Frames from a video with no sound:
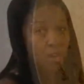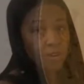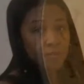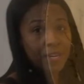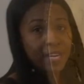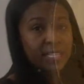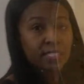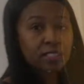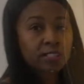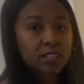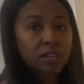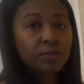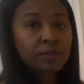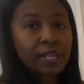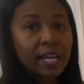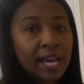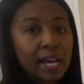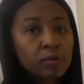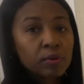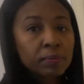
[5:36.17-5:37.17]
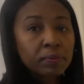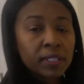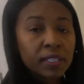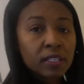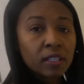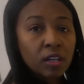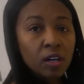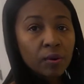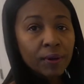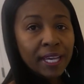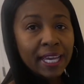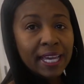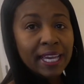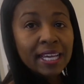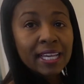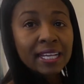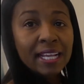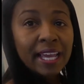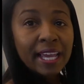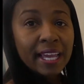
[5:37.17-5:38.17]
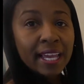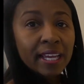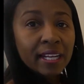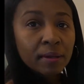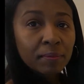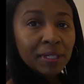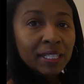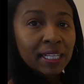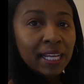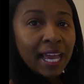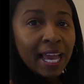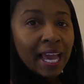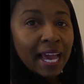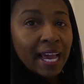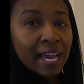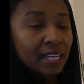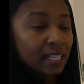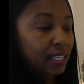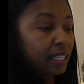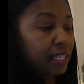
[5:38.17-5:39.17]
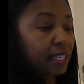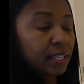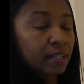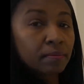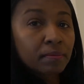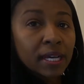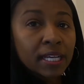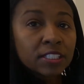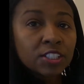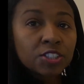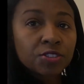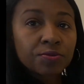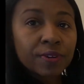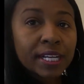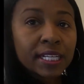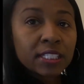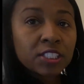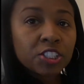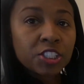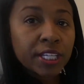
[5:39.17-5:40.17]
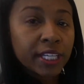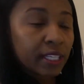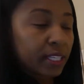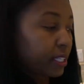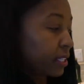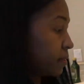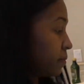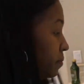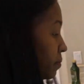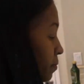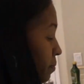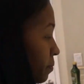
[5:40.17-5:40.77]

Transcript: All right, so now I'm gonna go ahead and I'm gonna add in my shredded chicken.